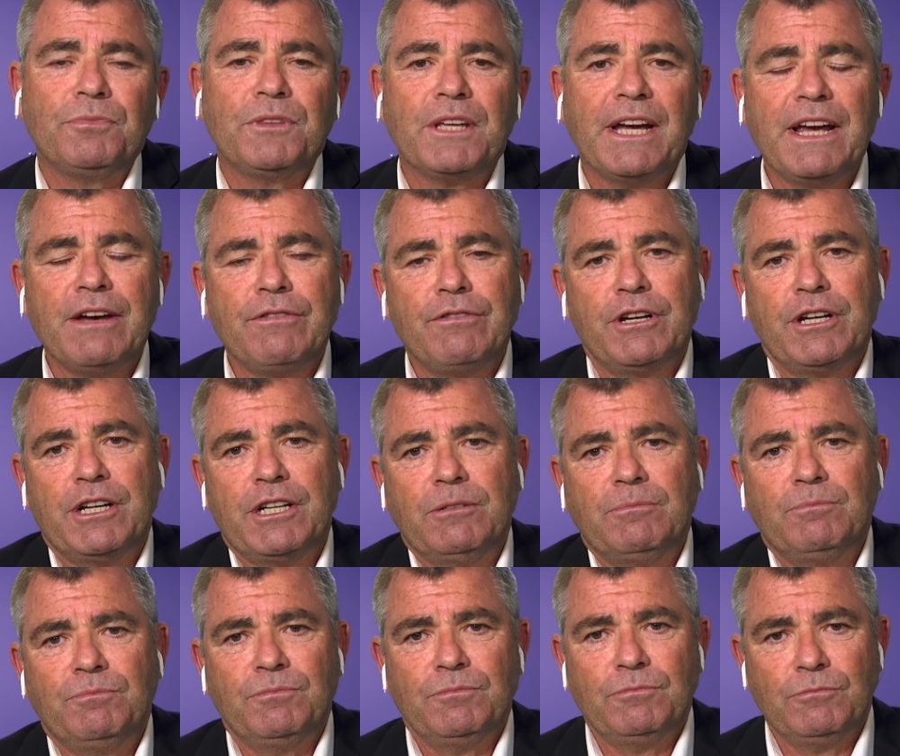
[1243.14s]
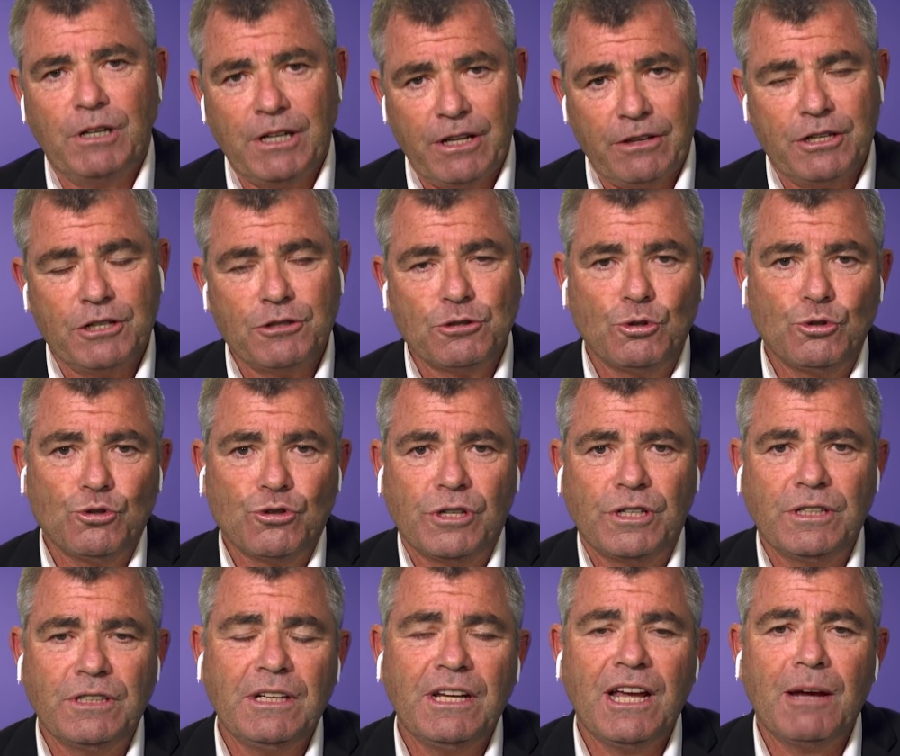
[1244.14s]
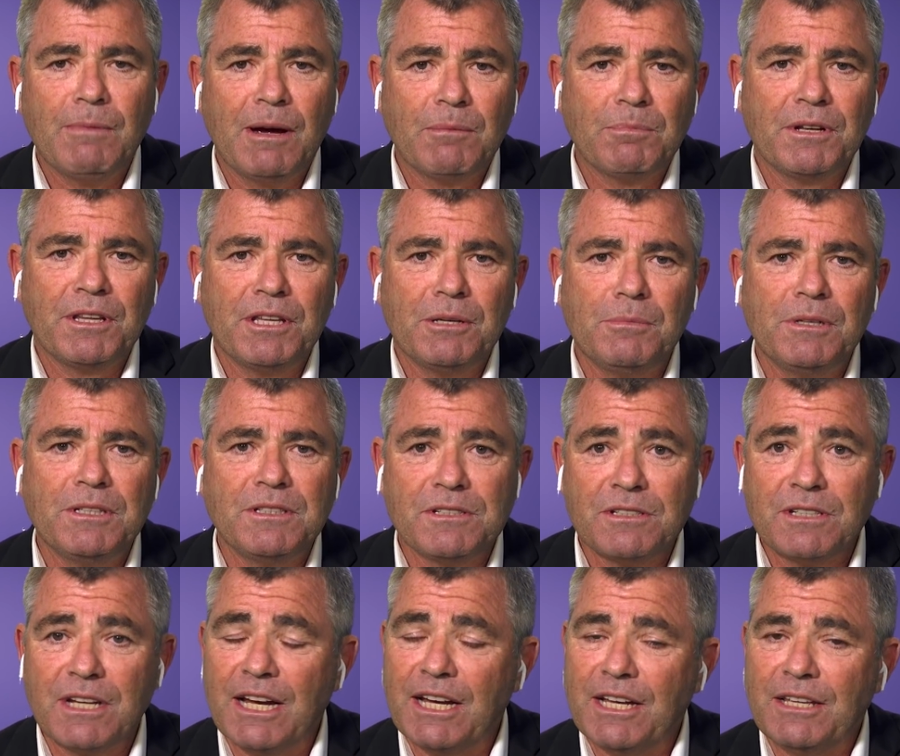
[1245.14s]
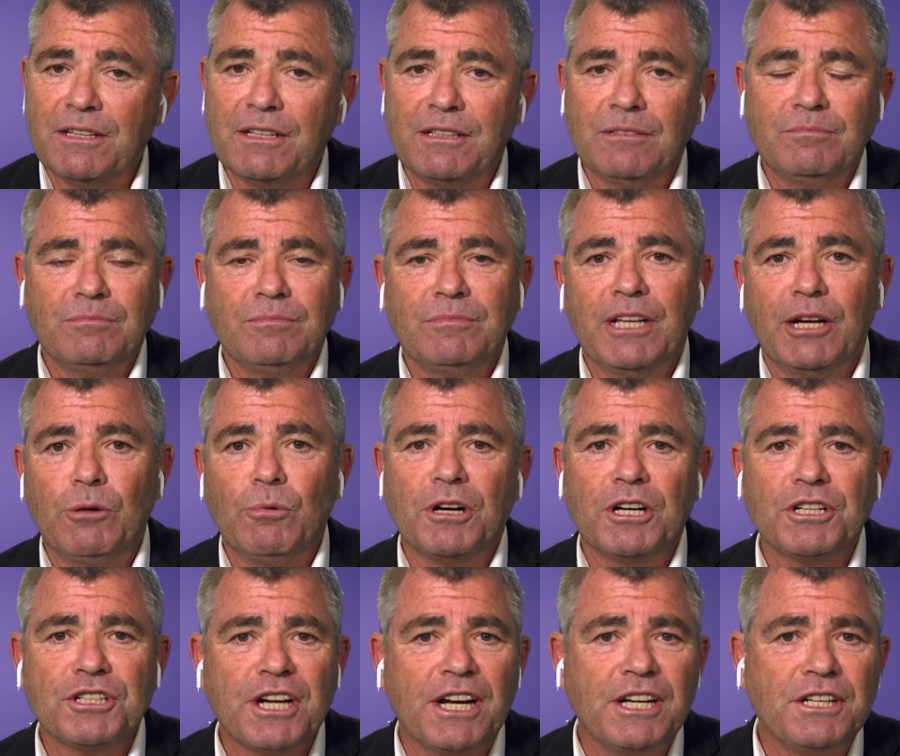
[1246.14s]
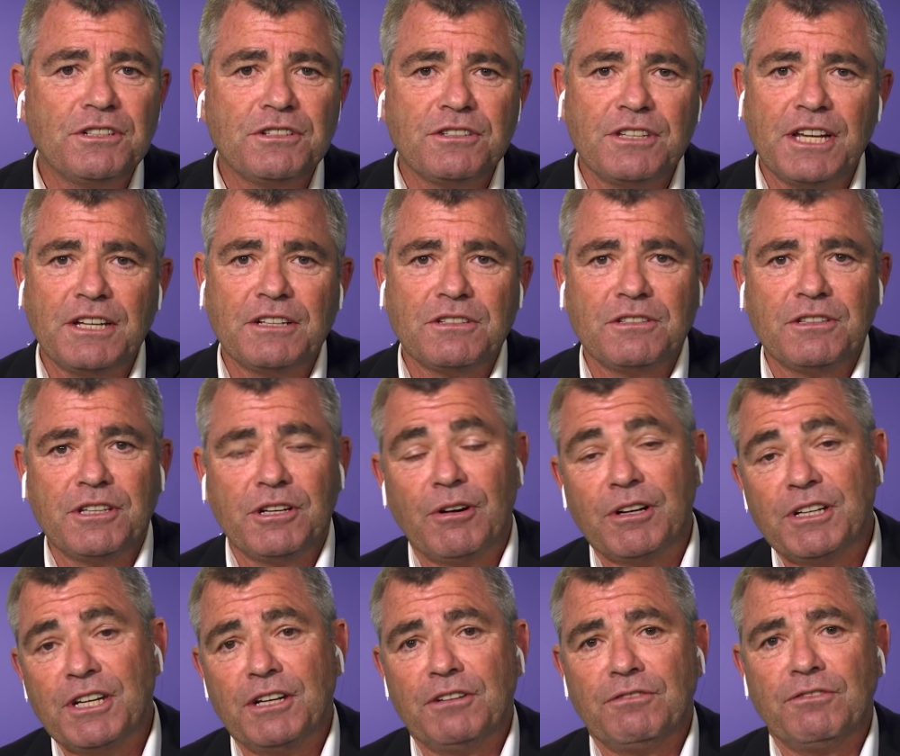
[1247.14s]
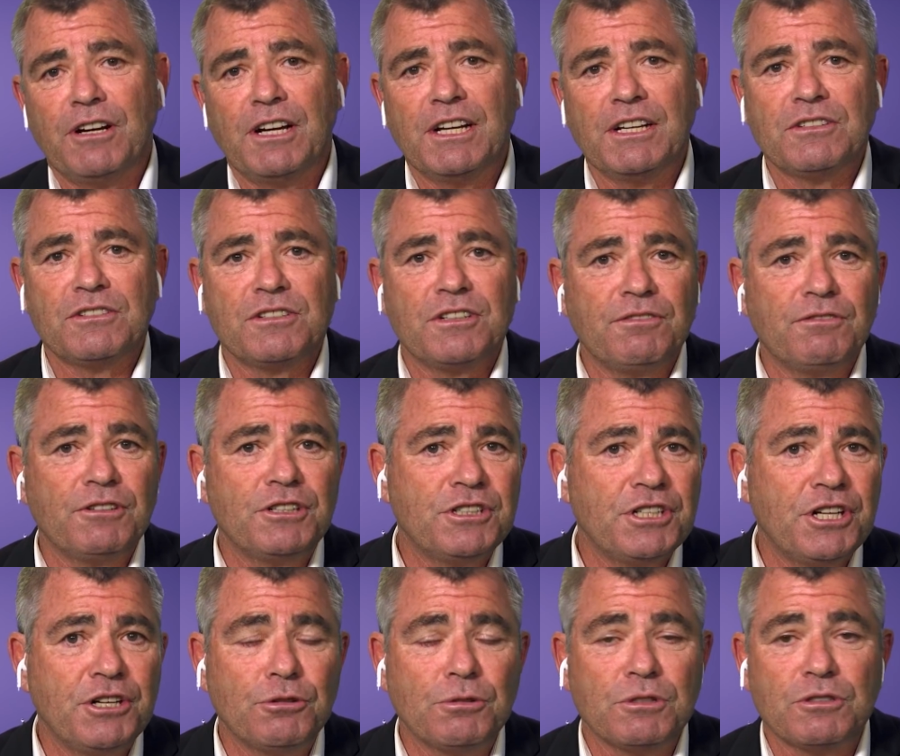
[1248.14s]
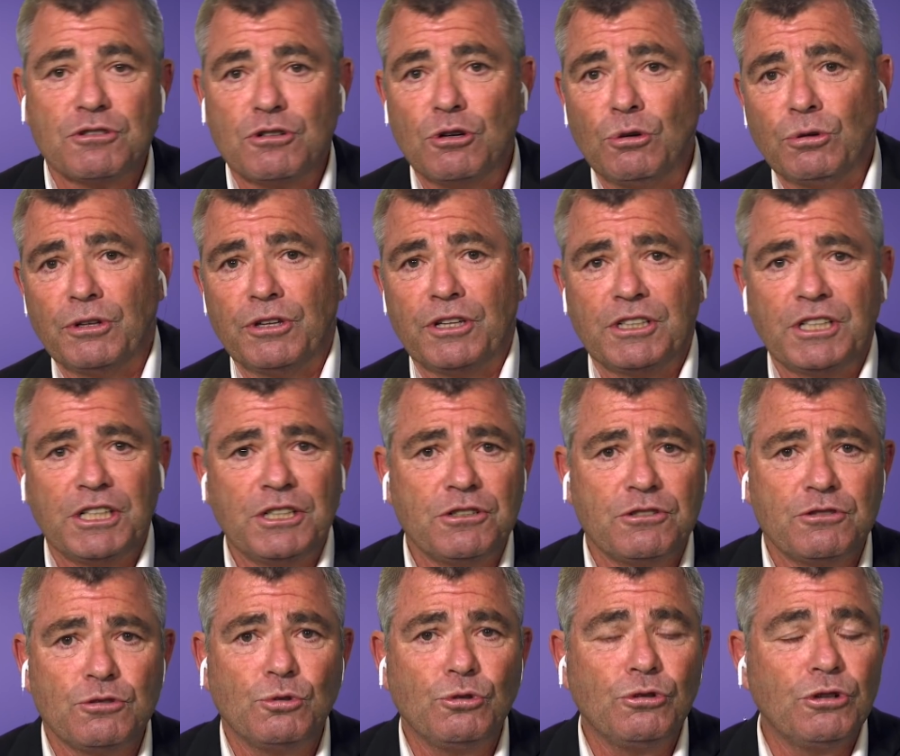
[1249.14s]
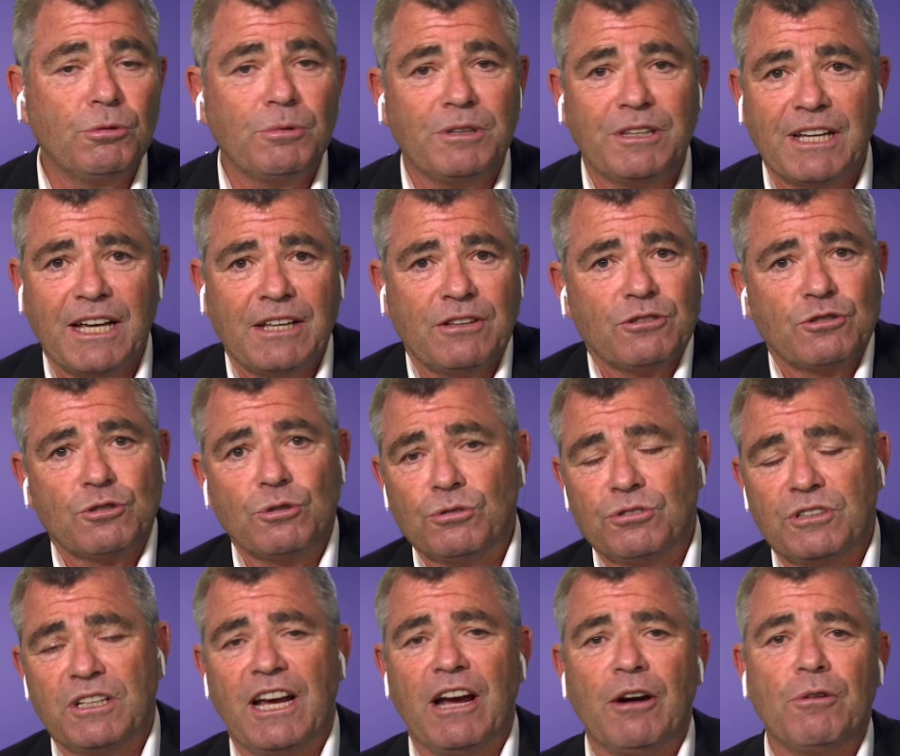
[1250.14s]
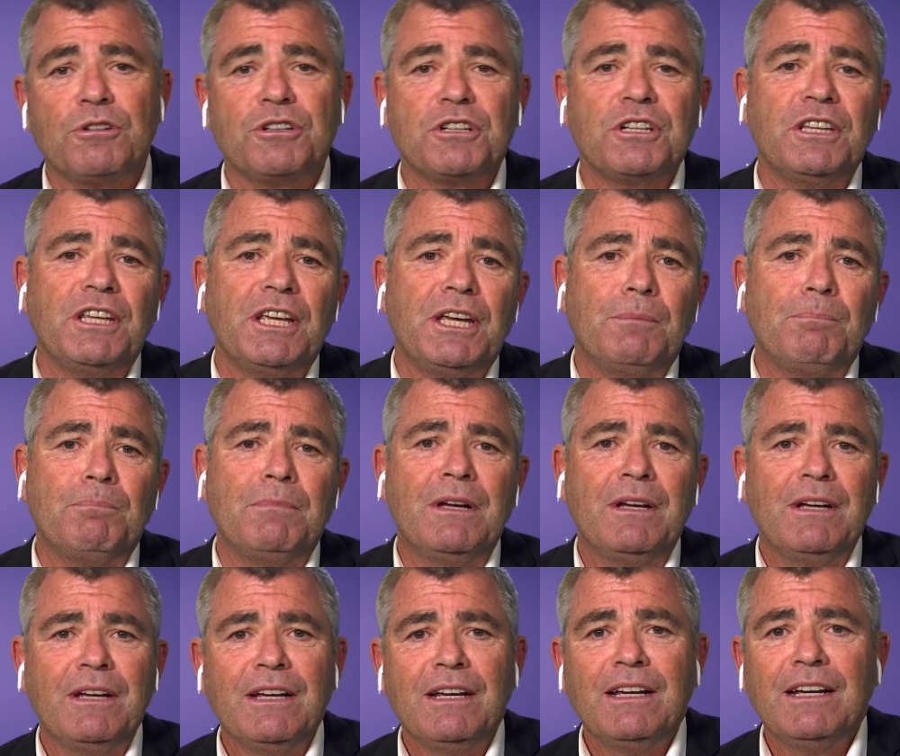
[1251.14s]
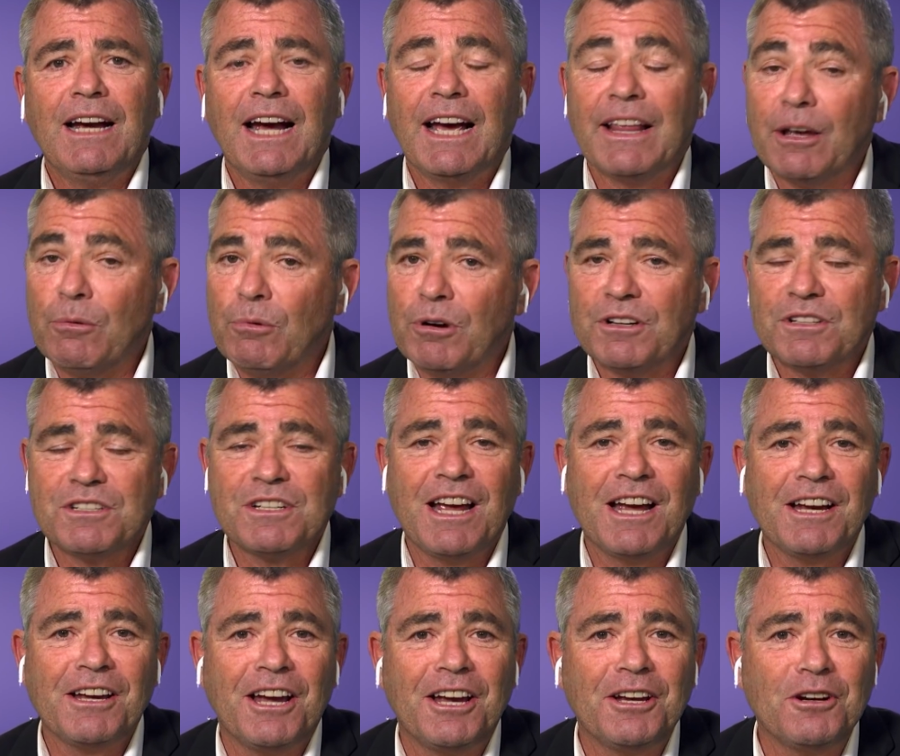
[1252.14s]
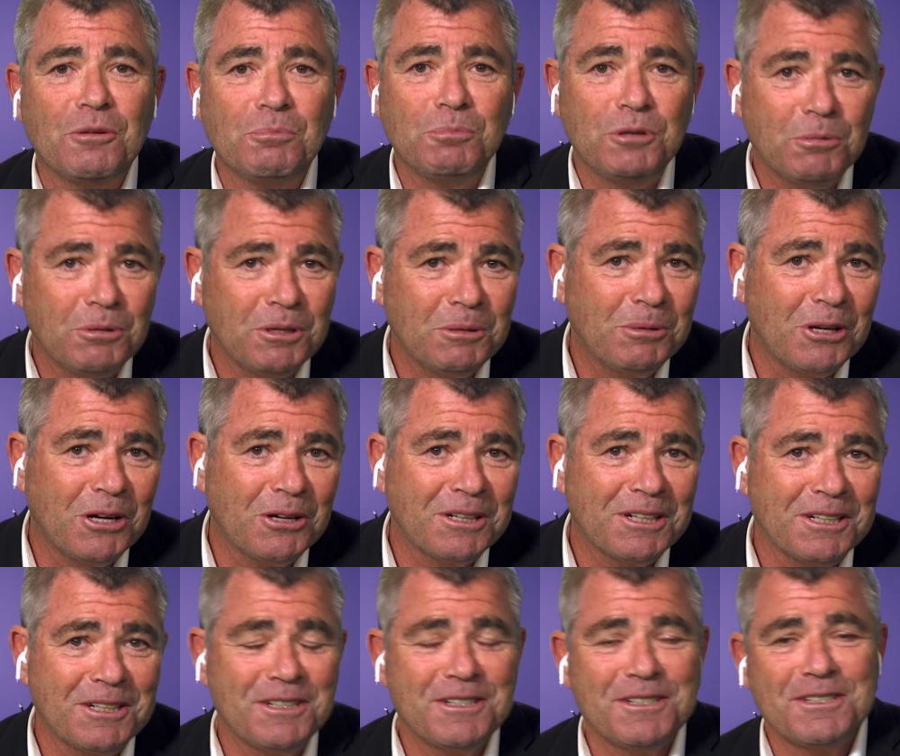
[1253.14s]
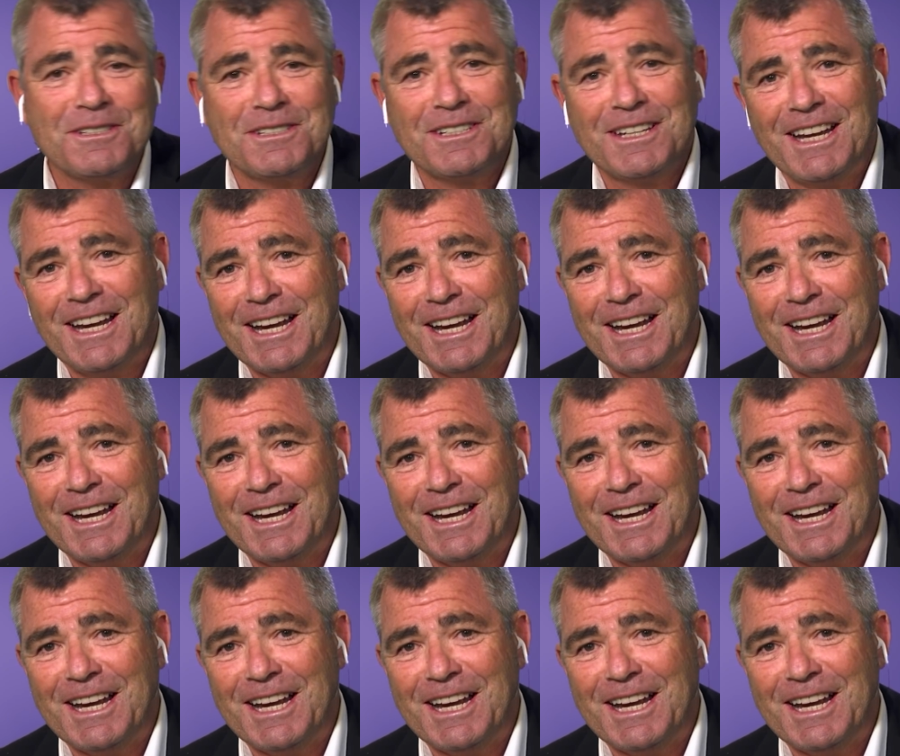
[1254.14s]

they have one of their children come up to them and say that they want to change sex, they're identifying as a different gender at school, and the teacher's all good with that, the school's encouraging them, they want to start going on puberty blockers.